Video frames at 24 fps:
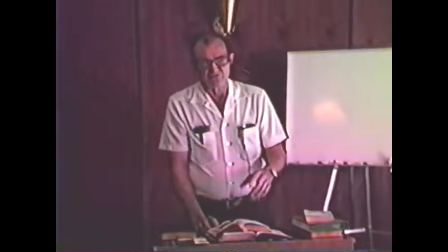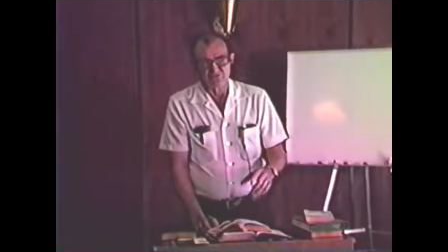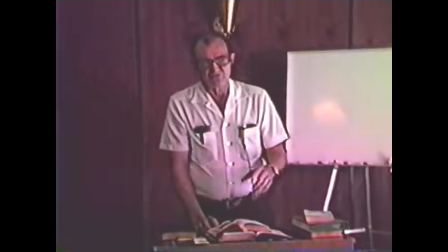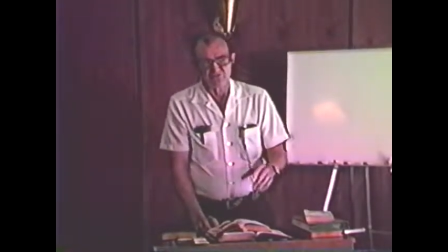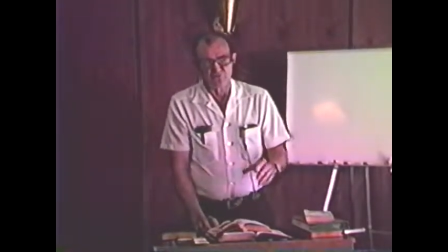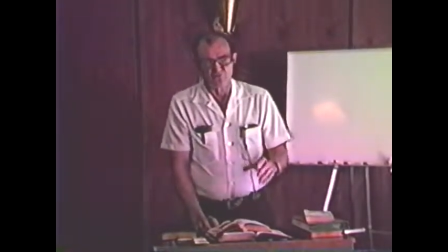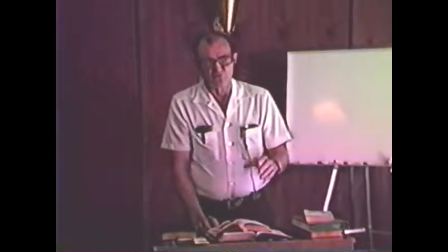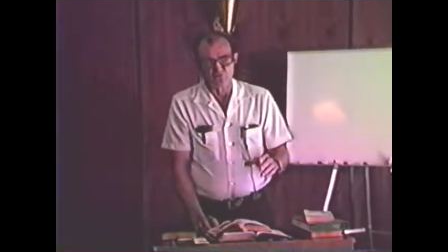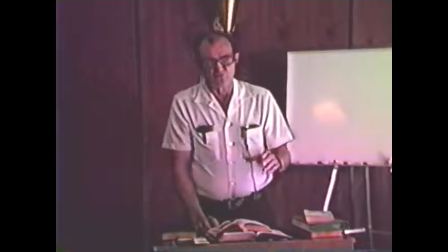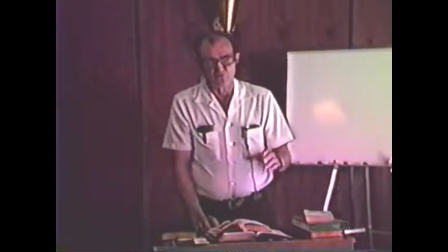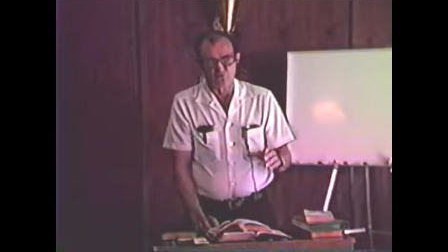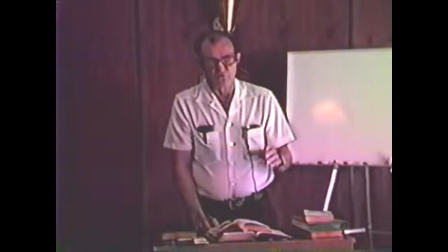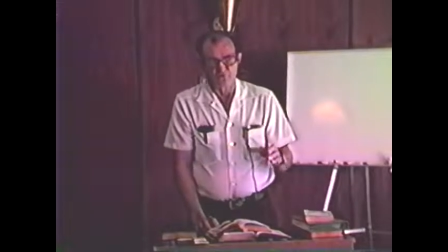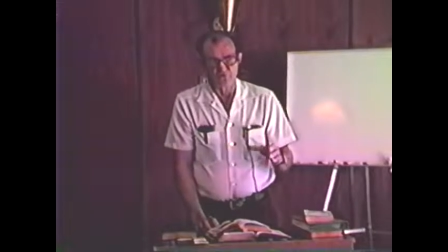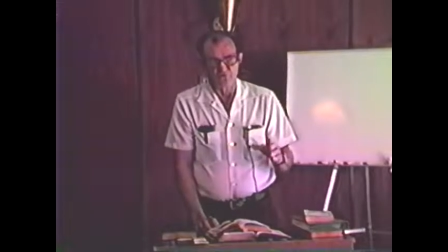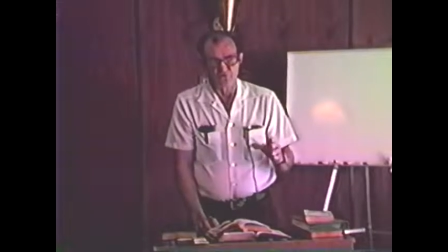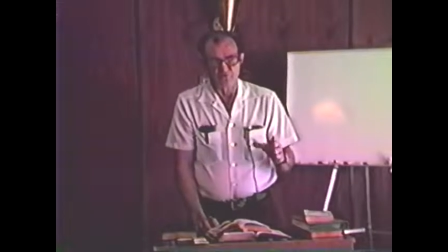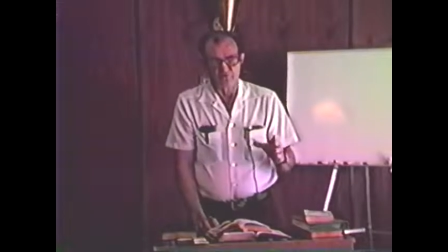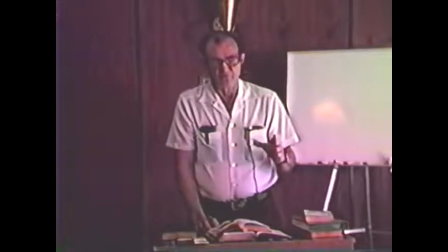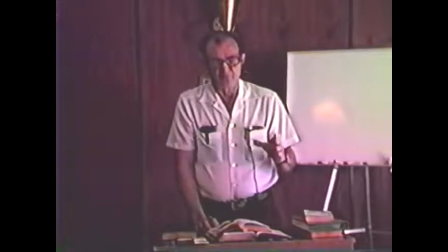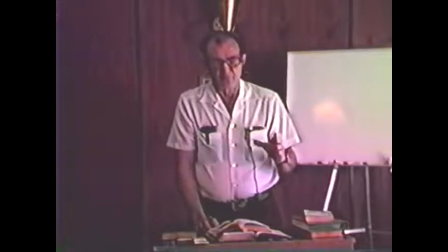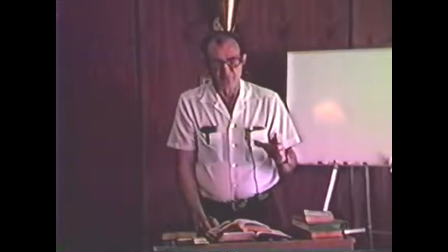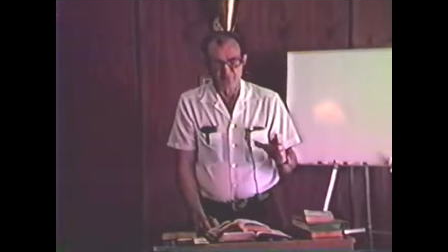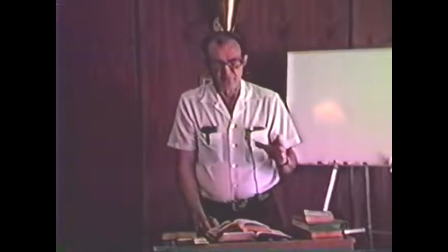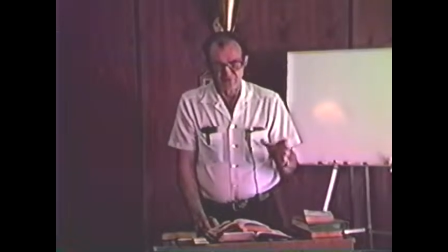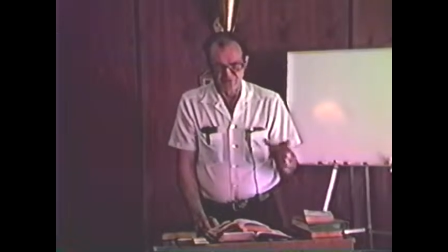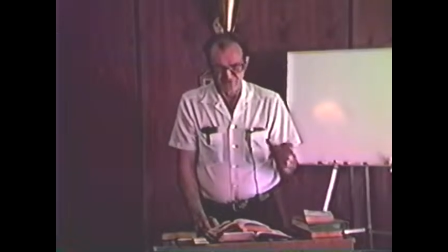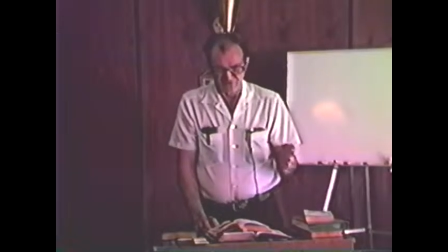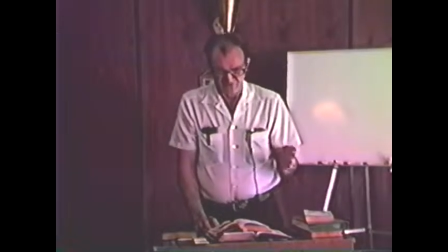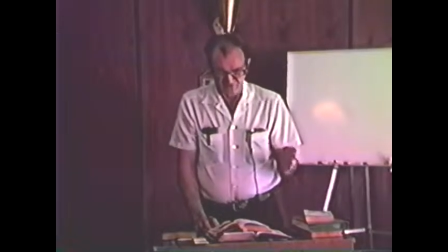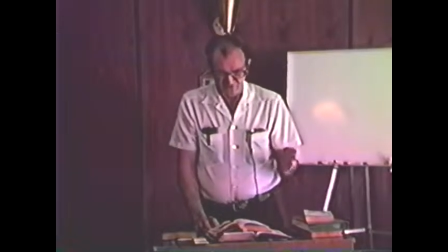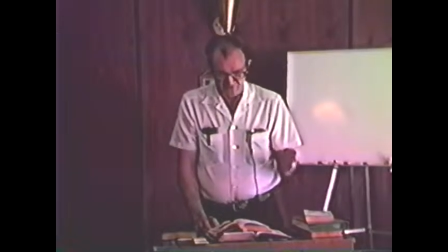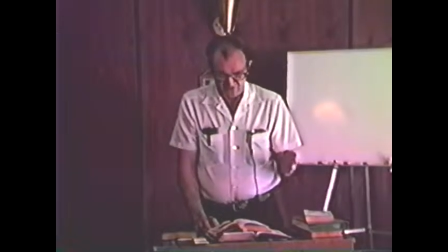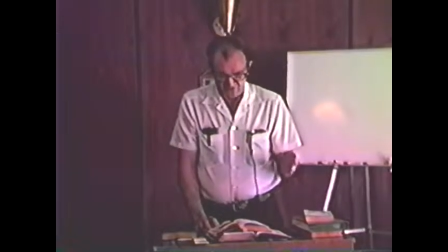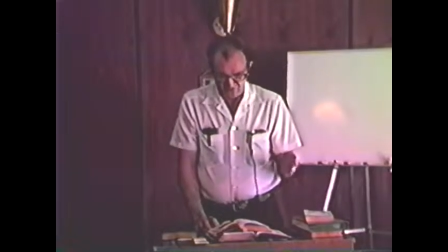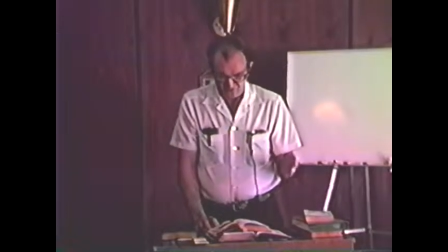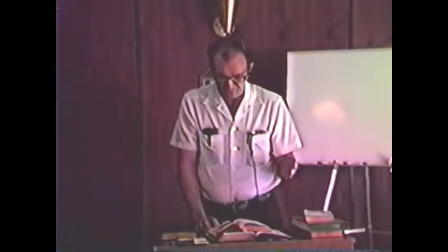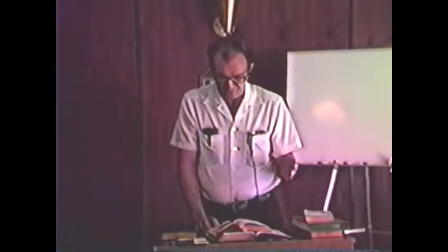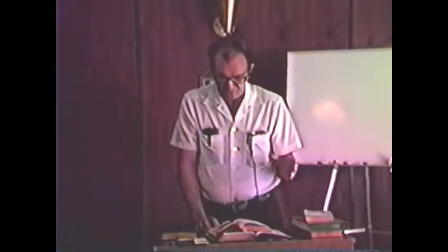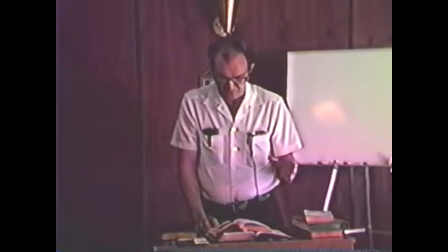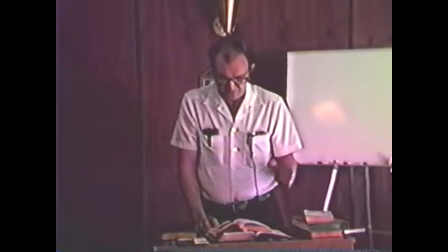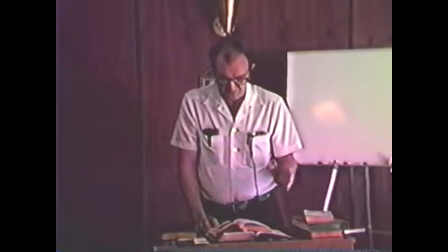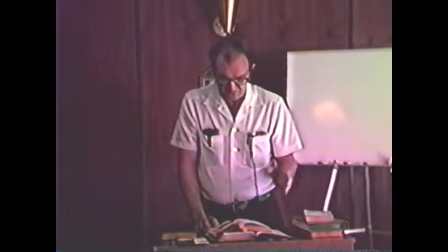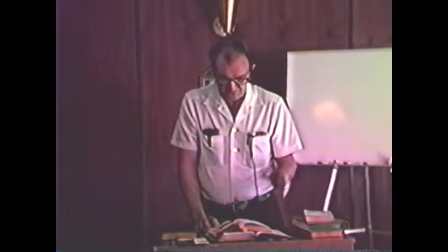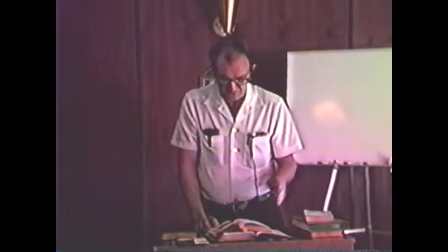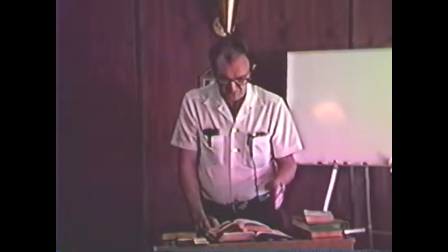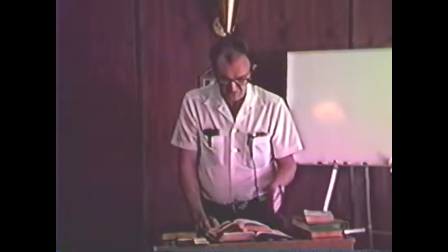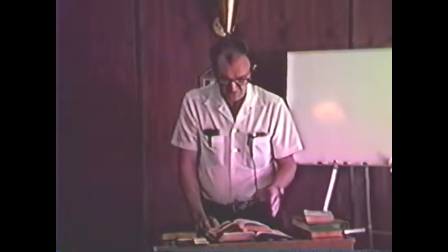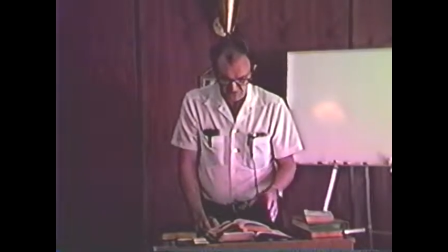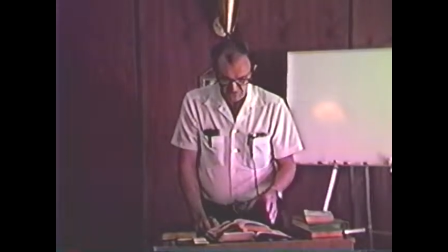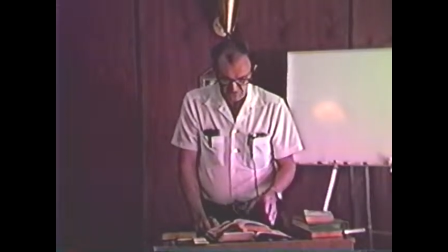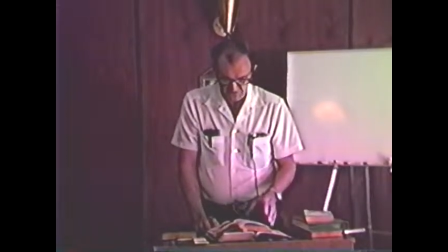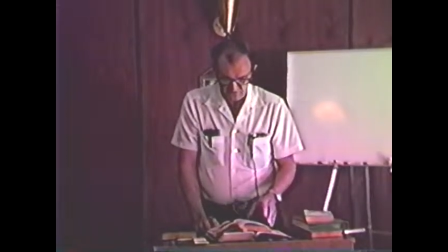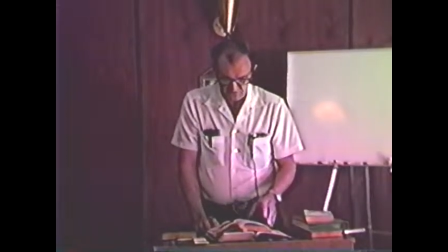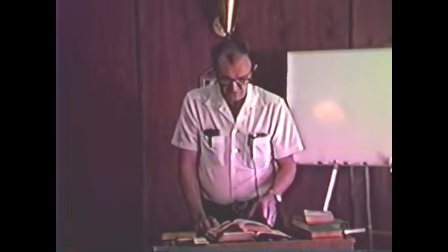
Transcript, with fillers: to the ordinary person's experience,